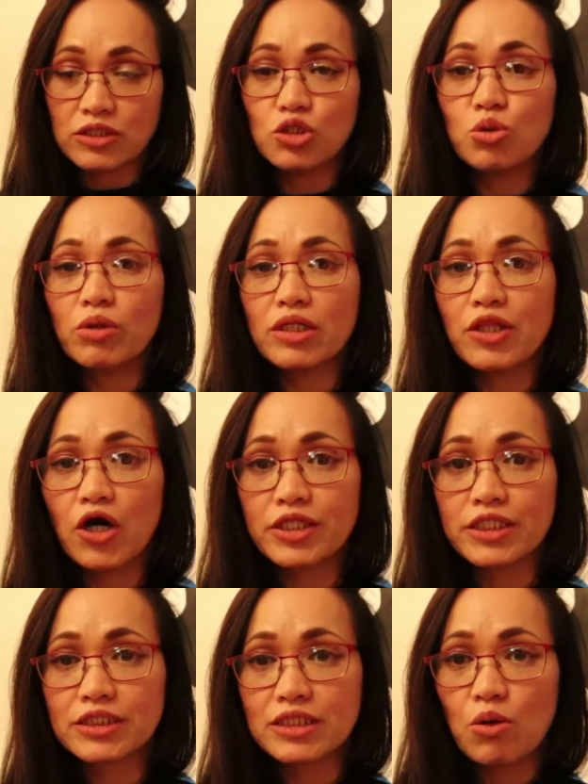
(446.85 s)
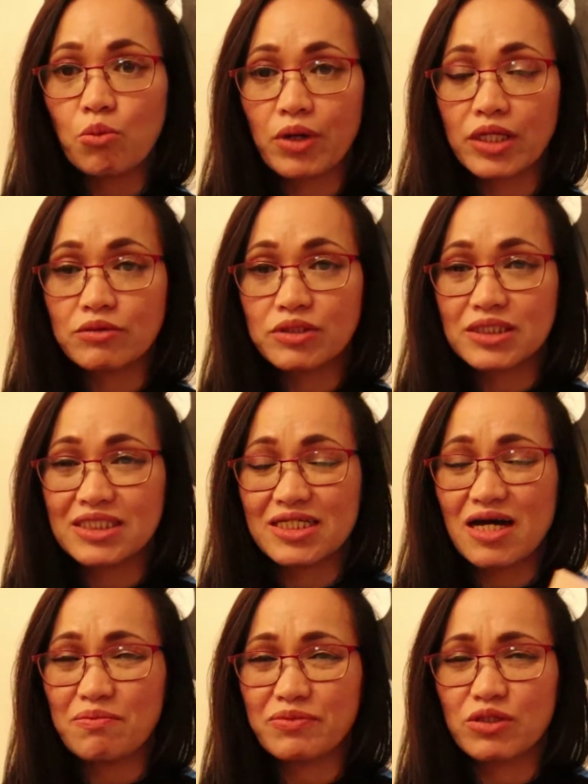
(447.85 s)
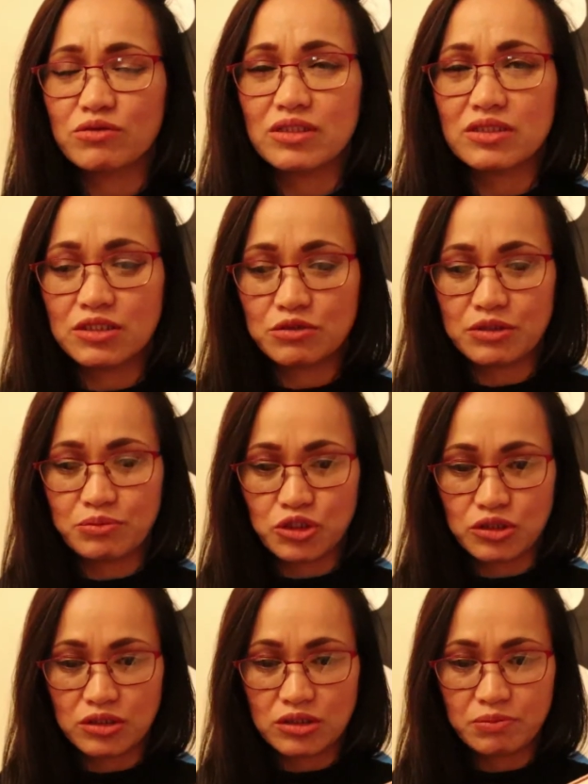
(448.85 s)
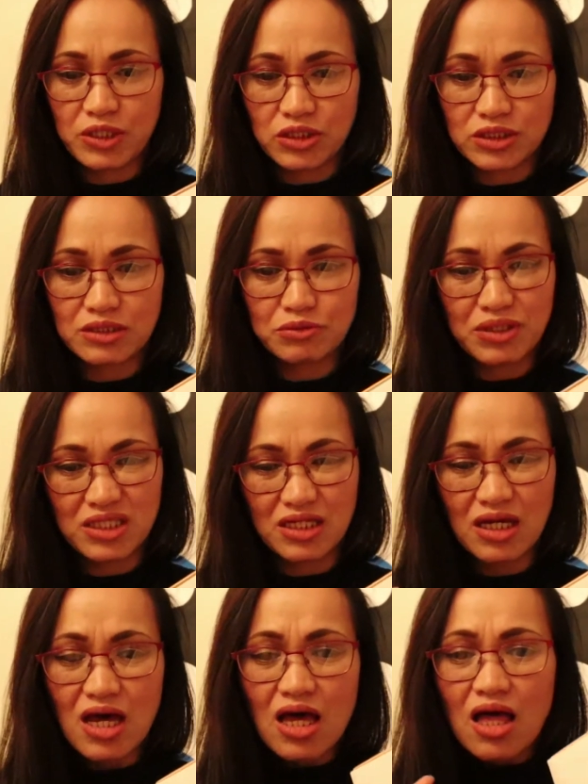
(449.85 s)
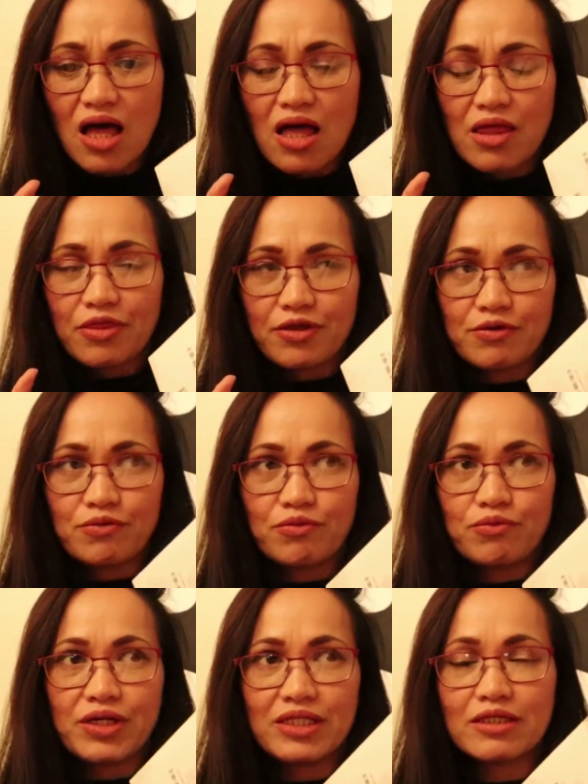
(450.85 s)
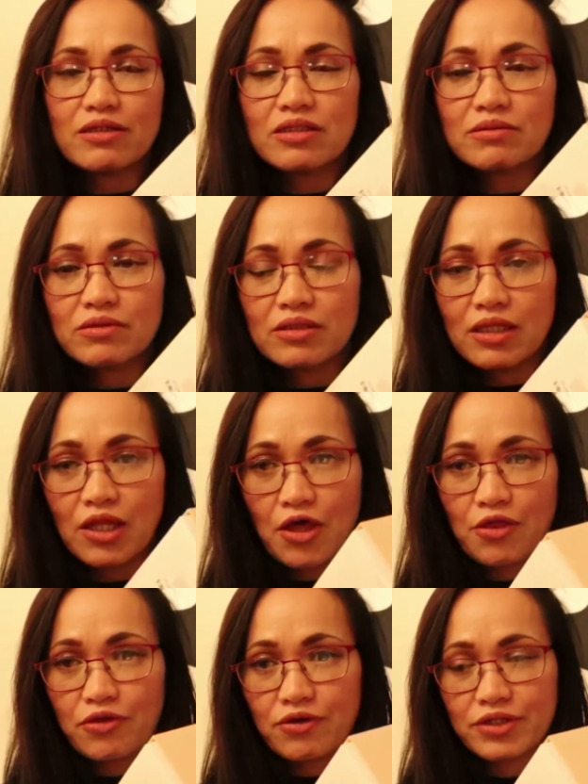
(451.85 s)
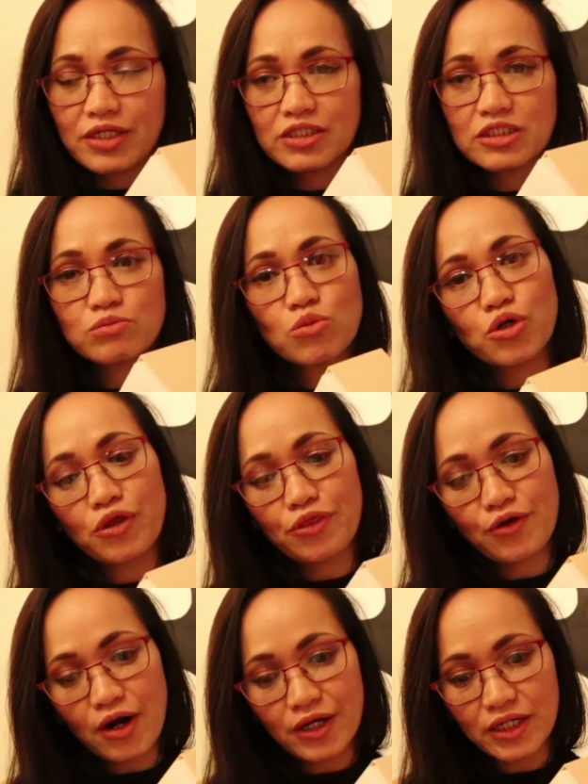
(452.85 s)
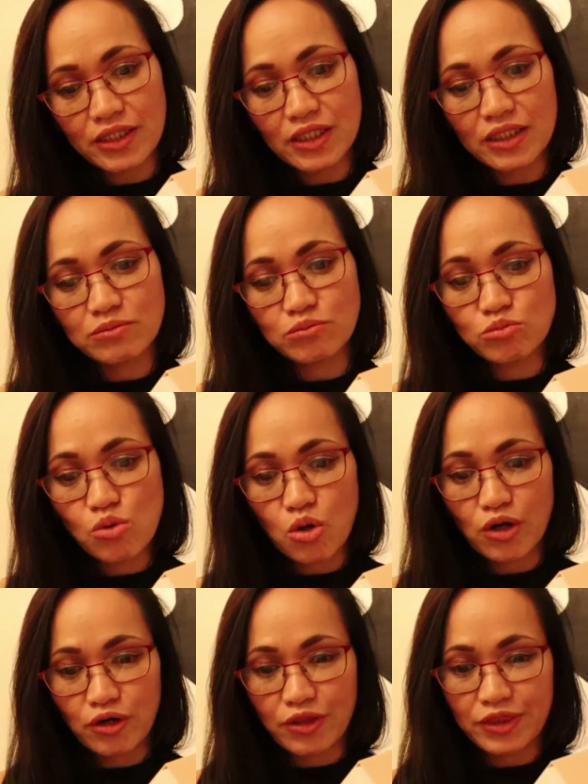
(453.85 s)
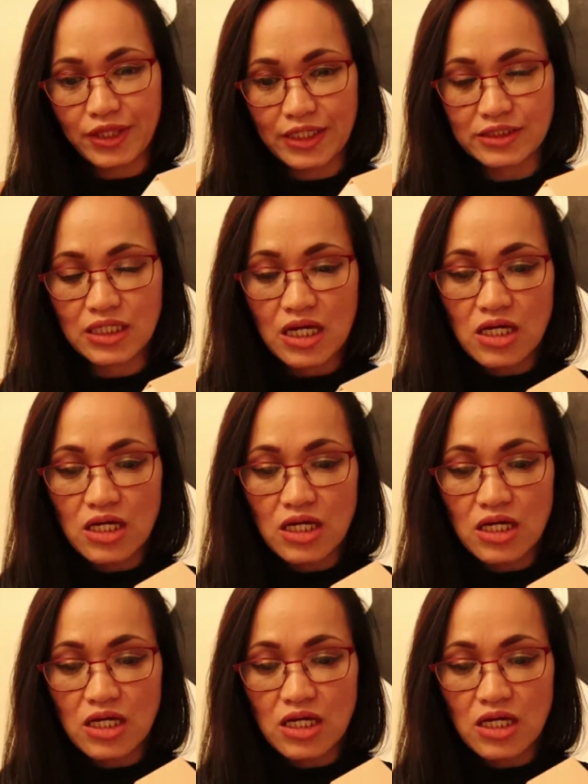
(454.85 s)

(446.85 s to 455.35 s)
You will notice that when it's come to descriptions, because the written letter there is more darker and more on things.